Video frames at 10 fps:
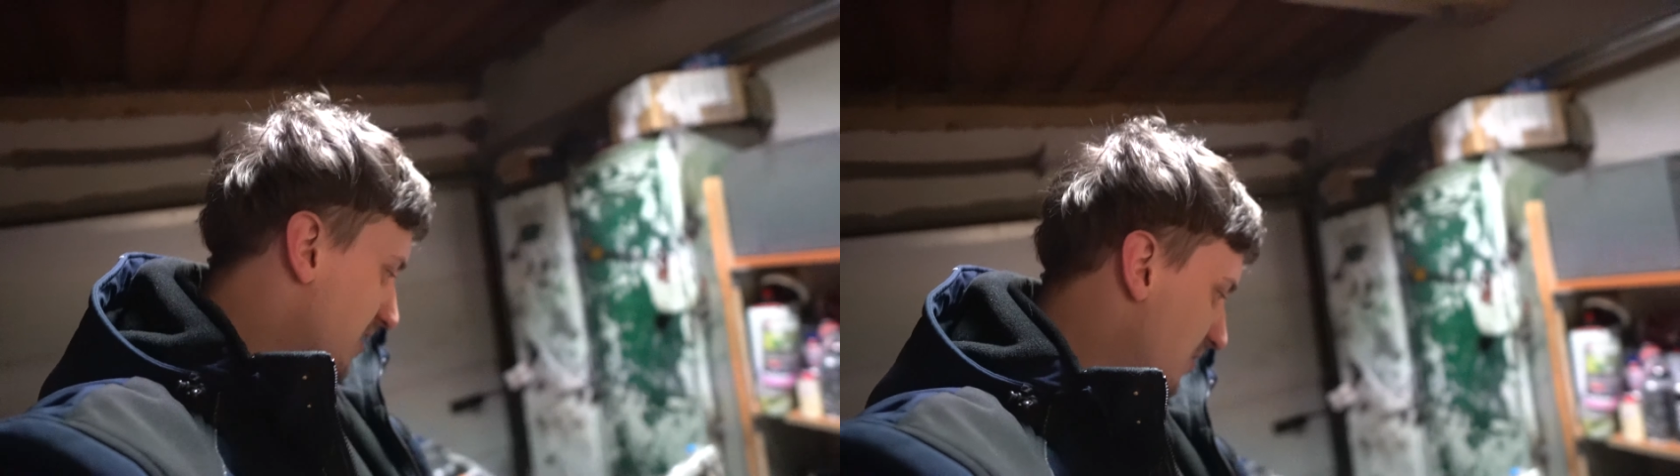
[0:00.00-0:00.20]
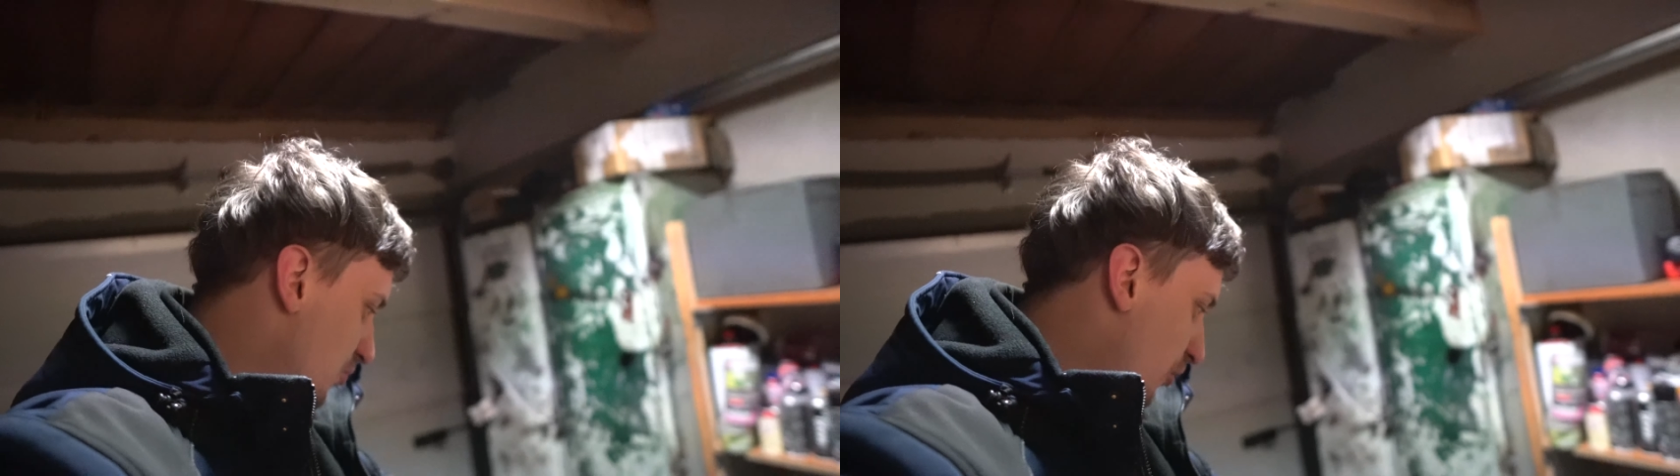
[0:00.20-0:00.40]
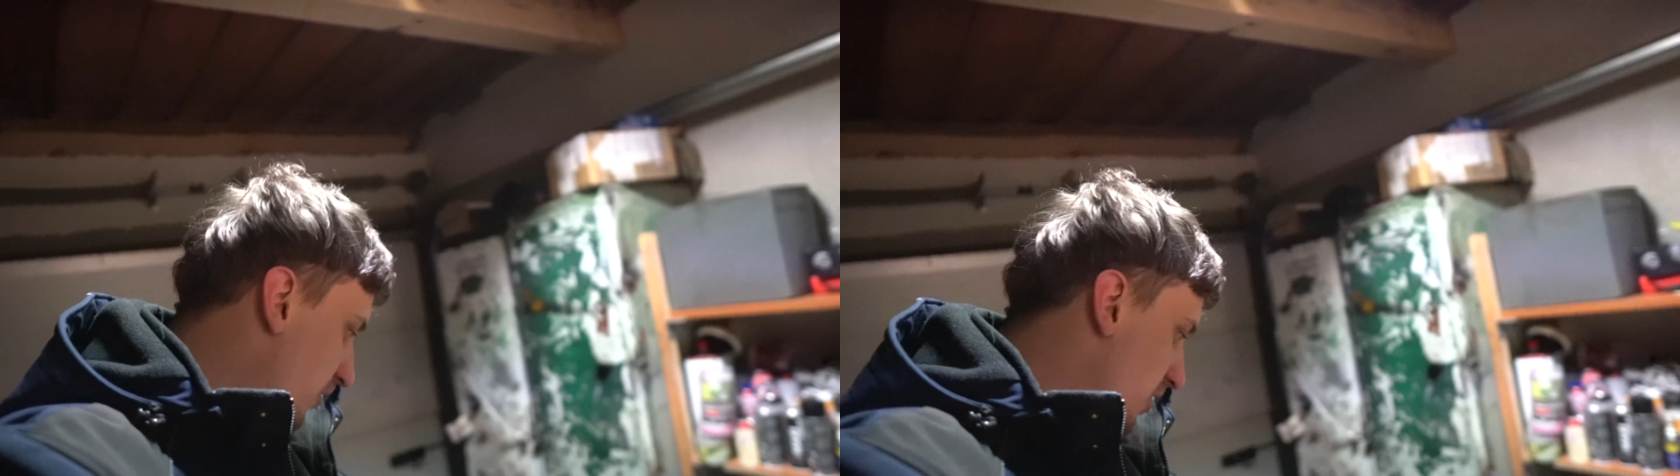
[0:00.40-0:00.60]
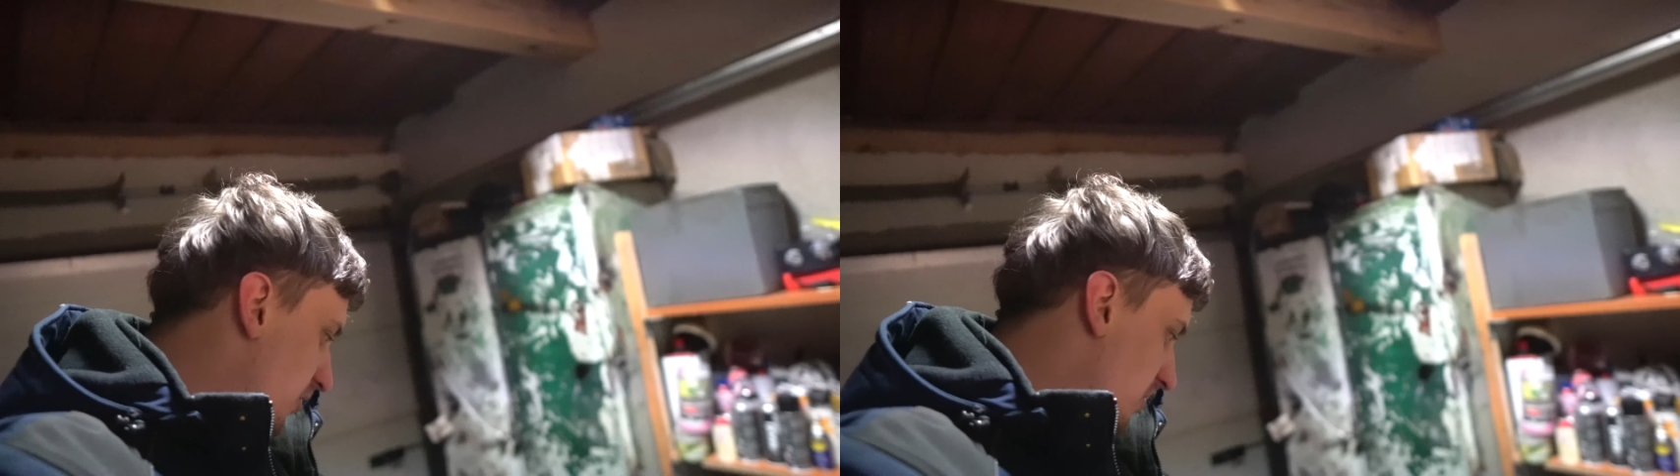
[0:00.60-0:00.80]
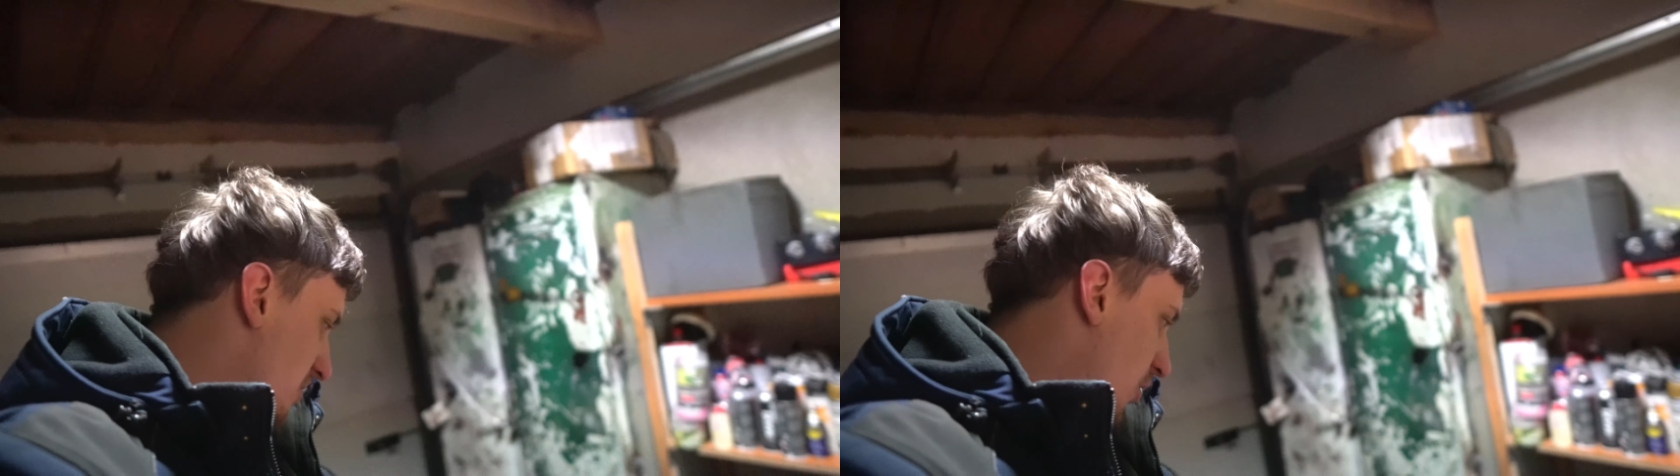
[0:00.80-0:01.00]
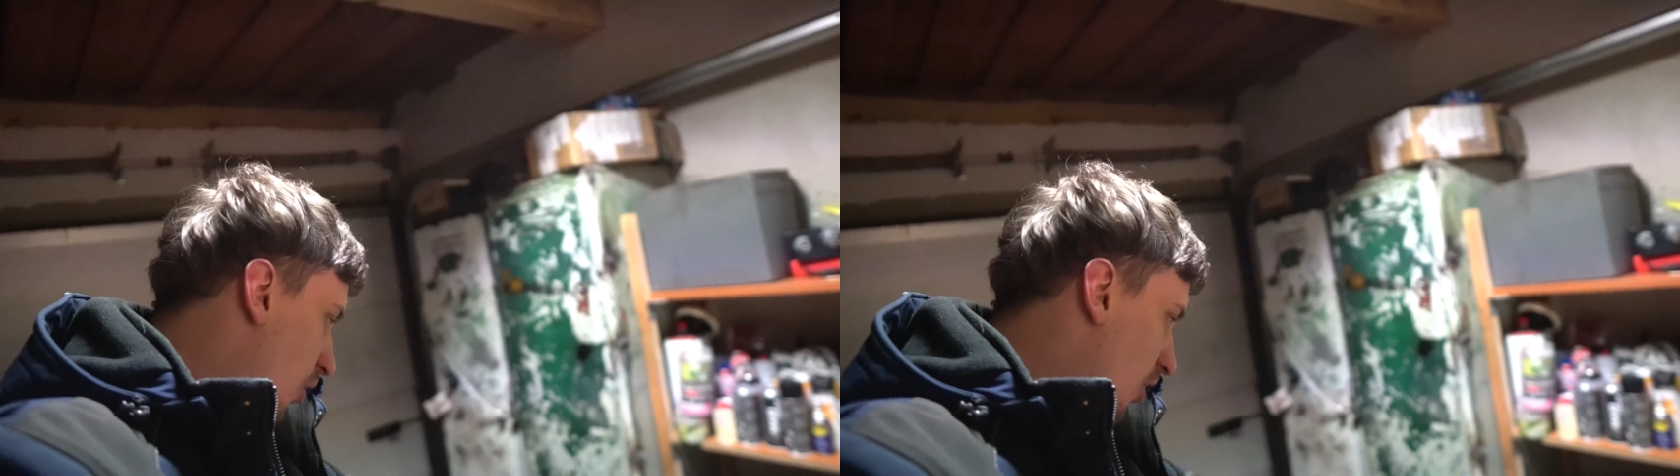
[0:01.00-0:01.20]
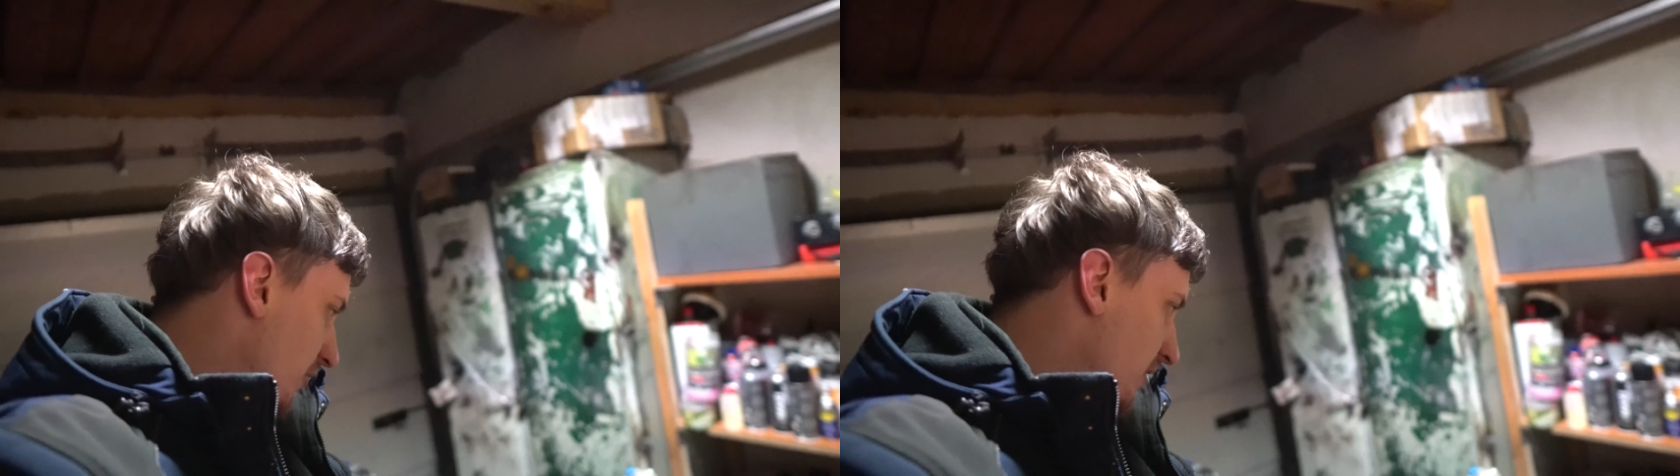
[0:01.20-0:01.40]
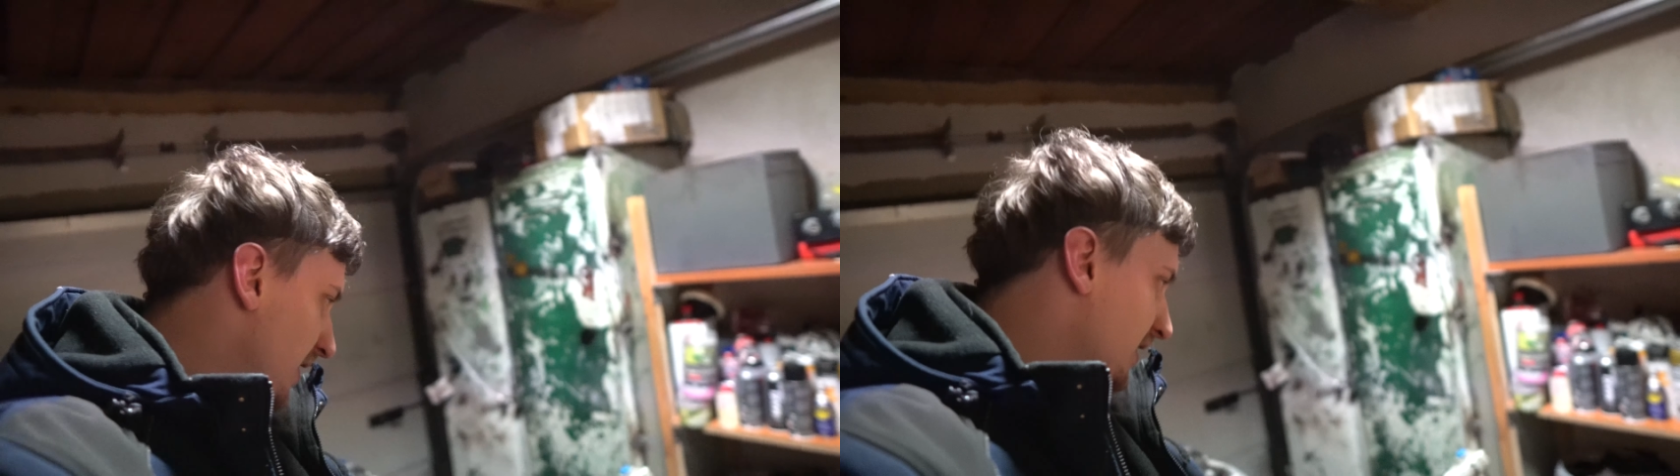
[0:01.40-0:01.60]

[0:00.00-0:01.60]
Moving on,